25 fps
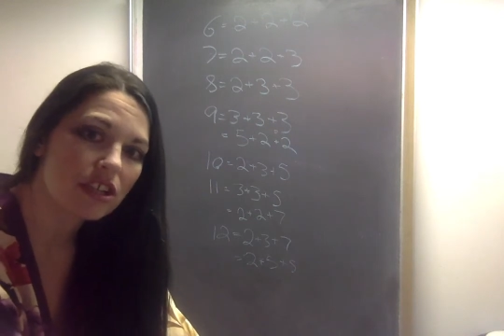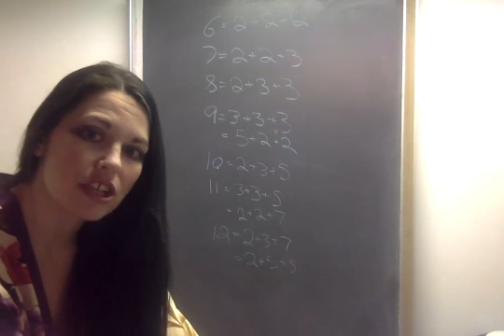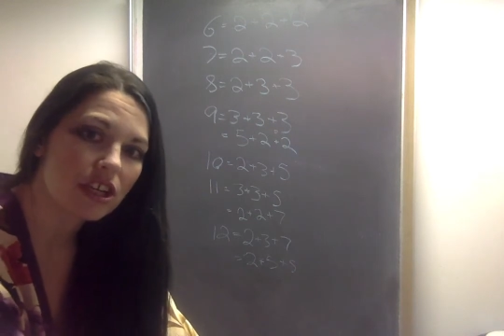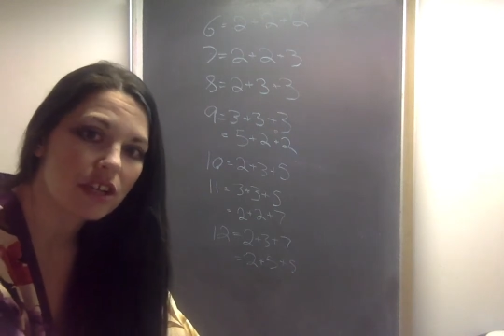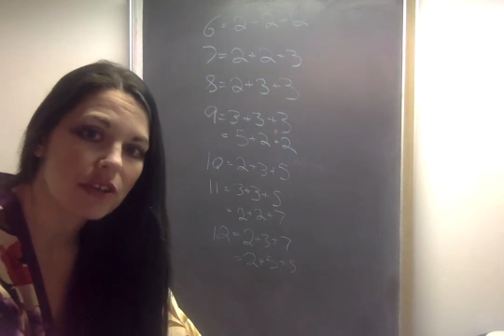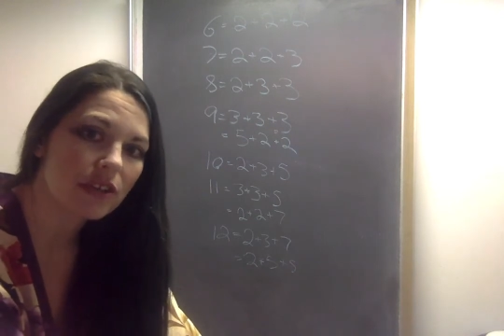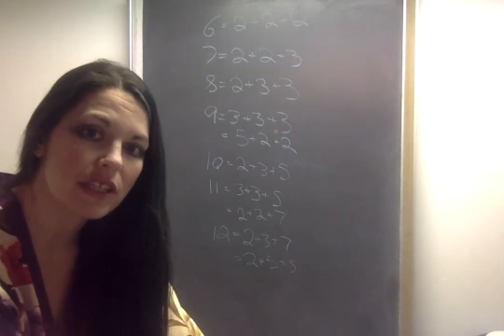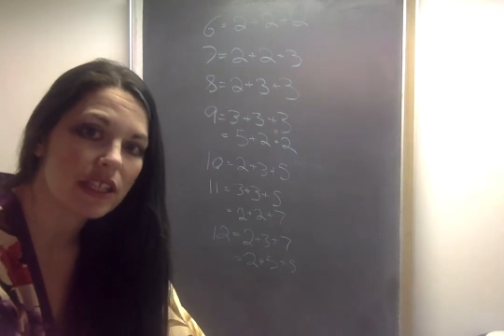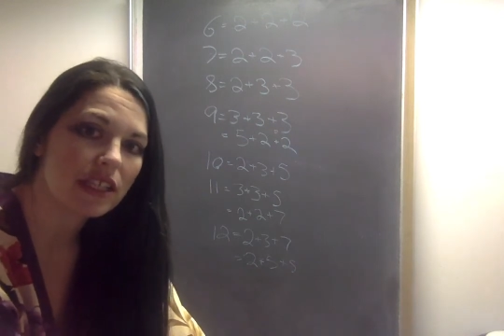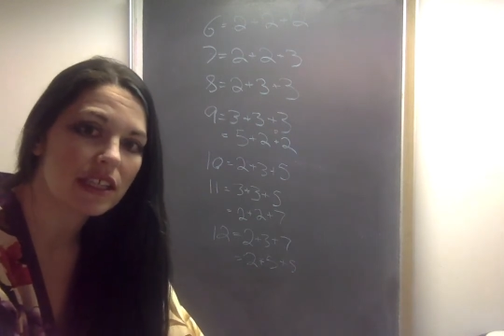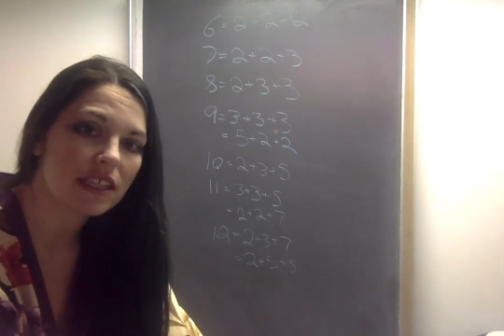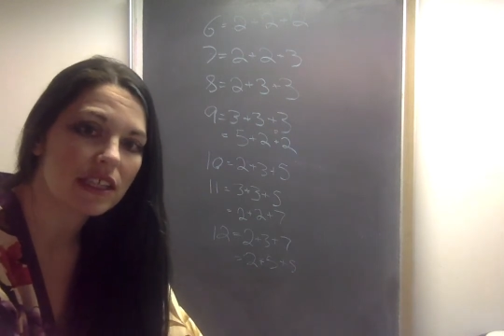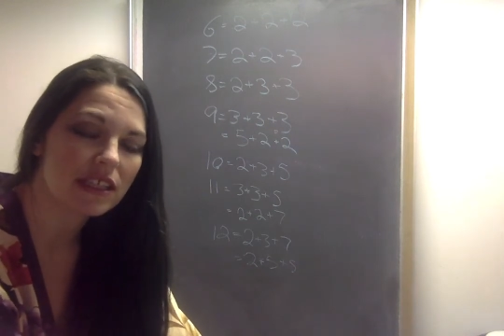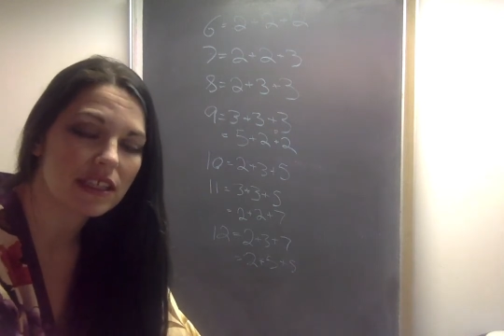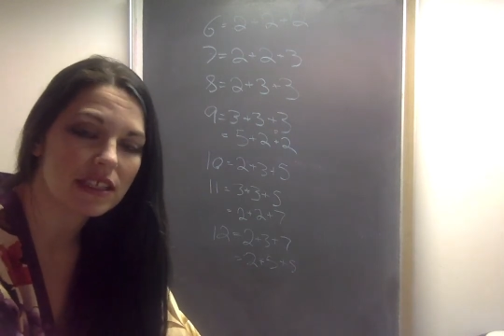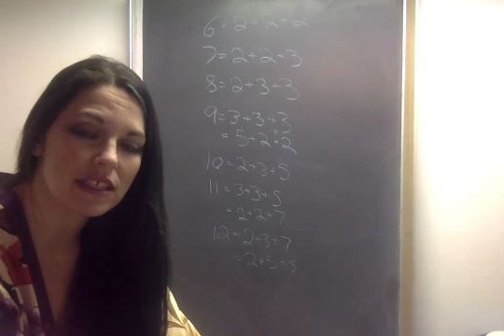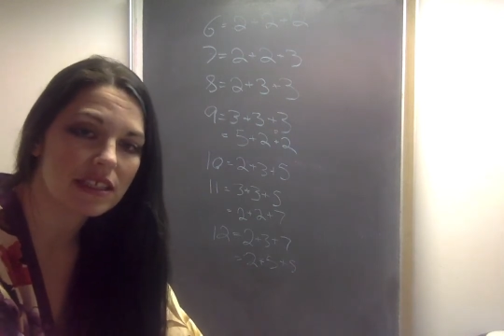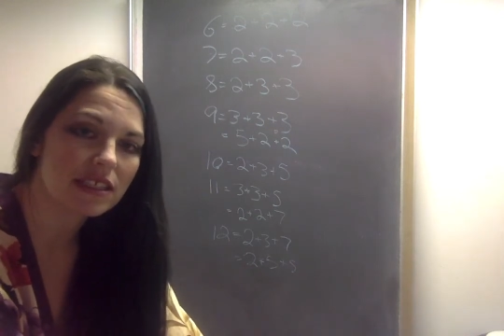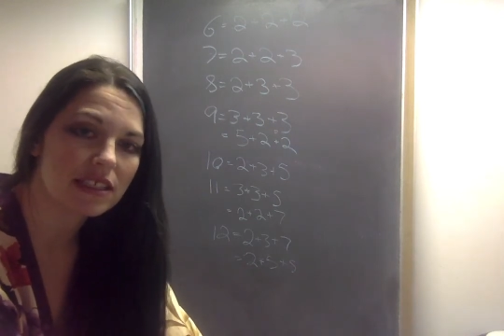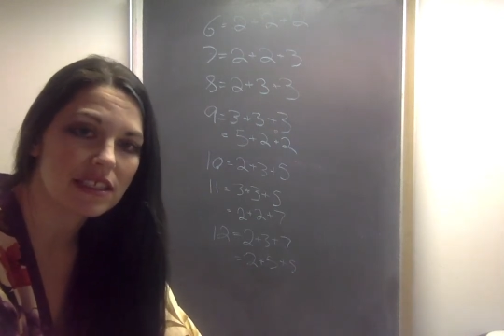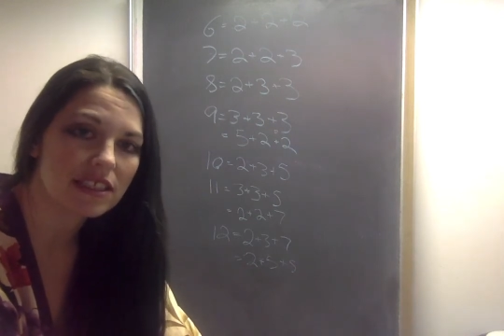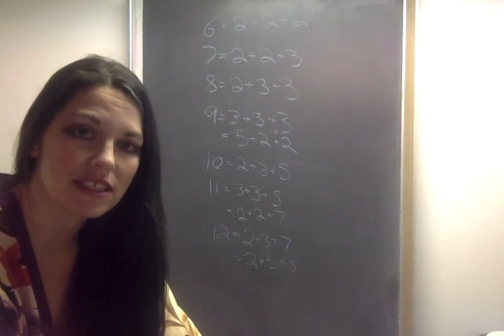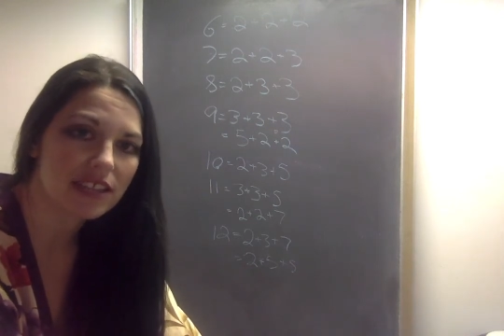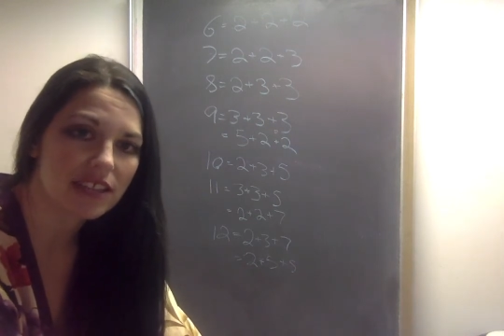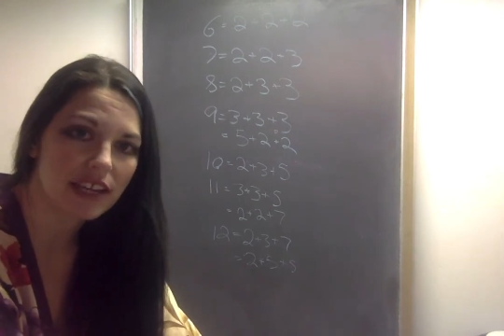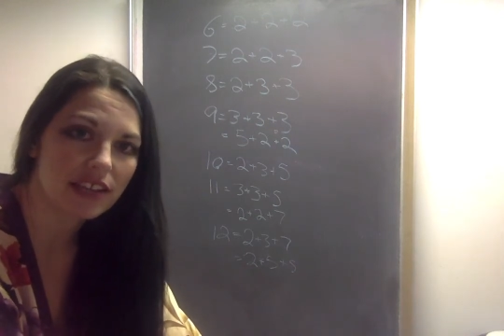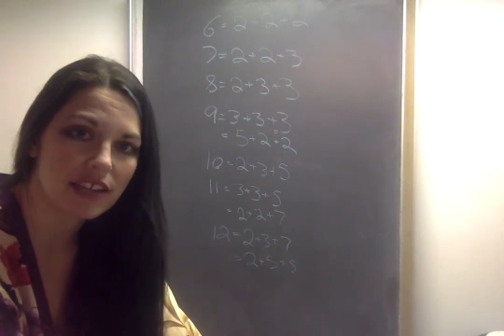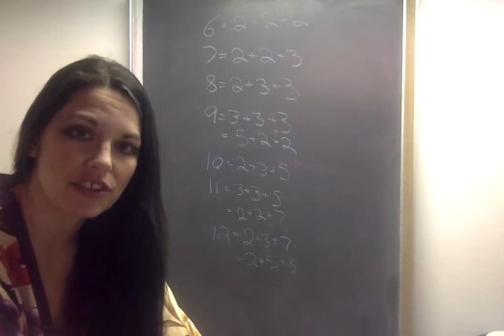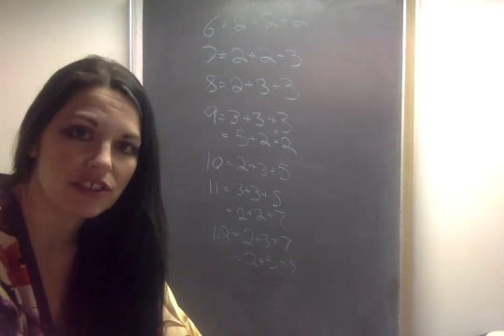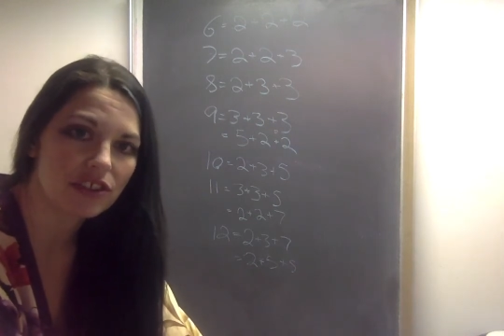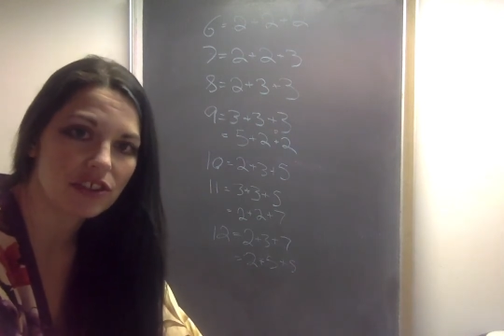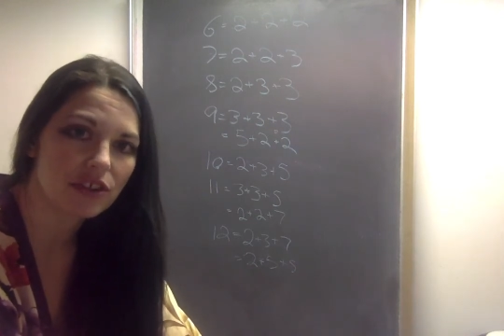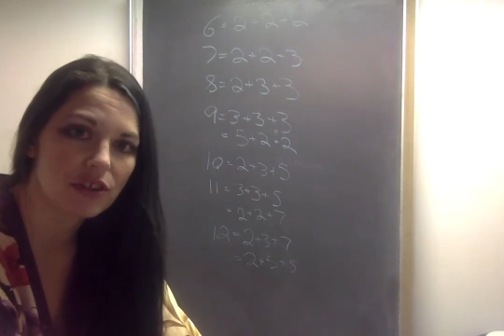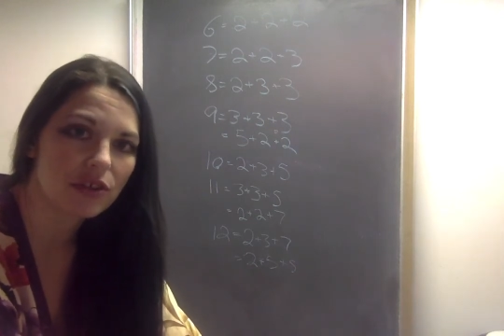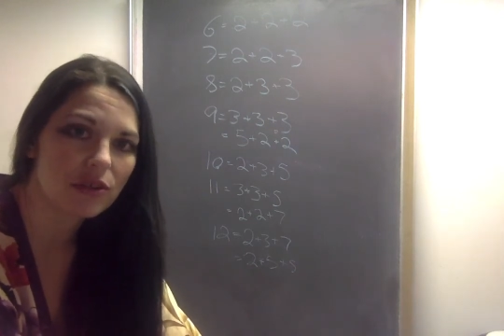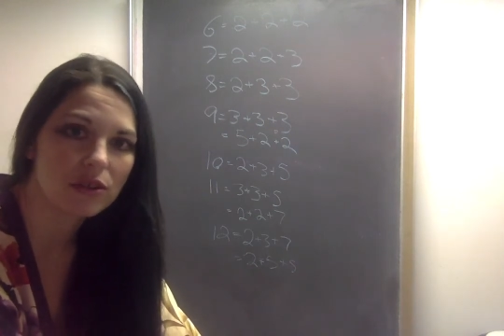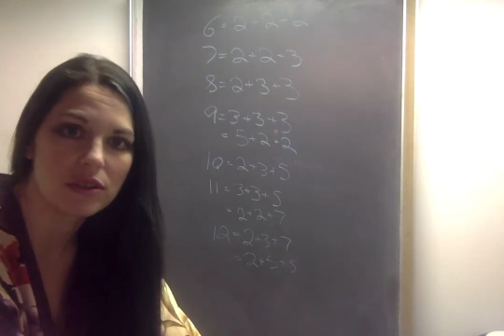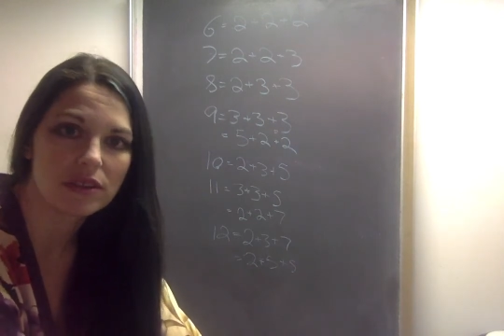knowing that this conjecture
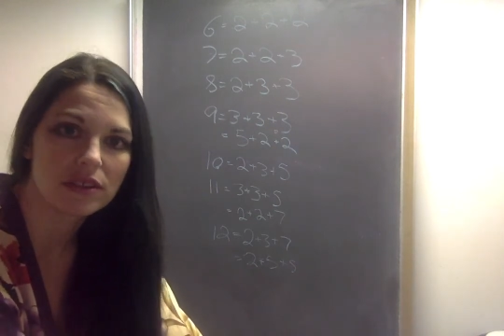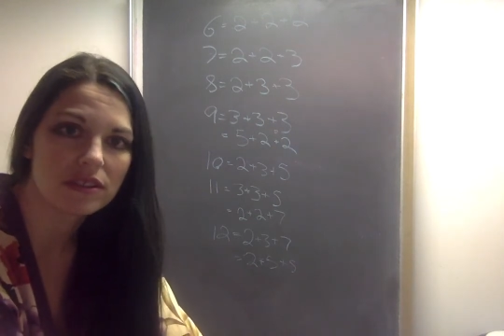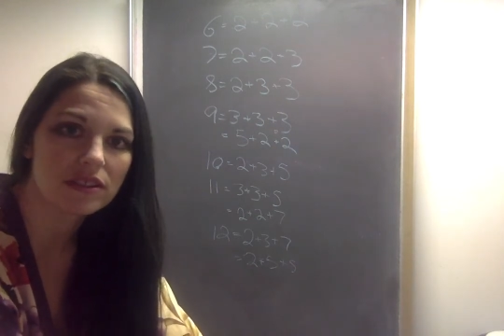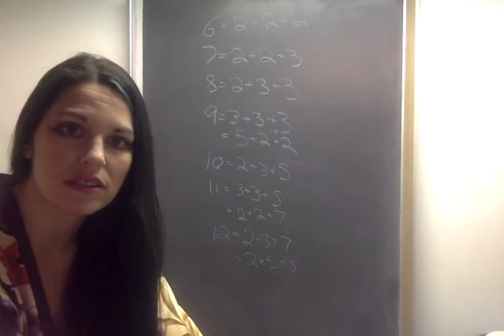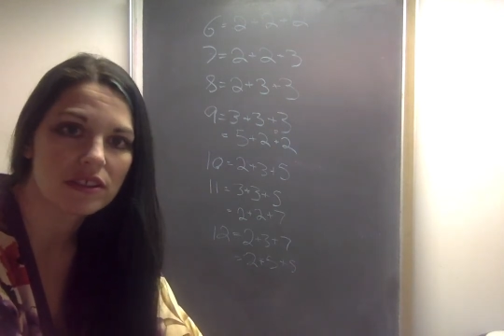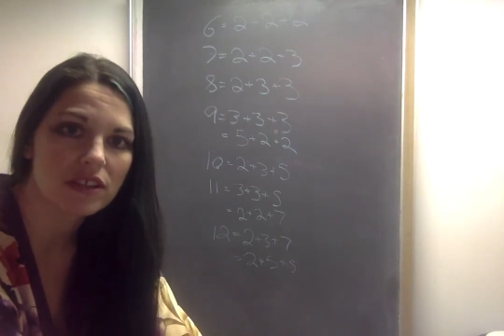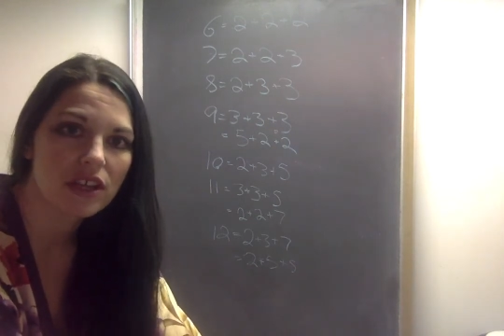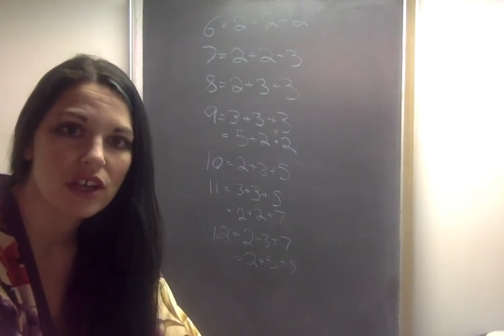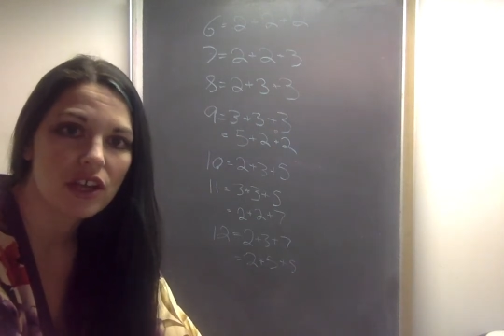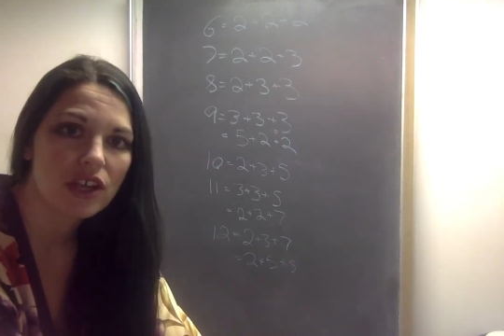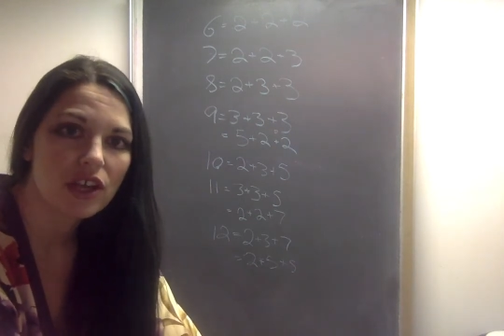holds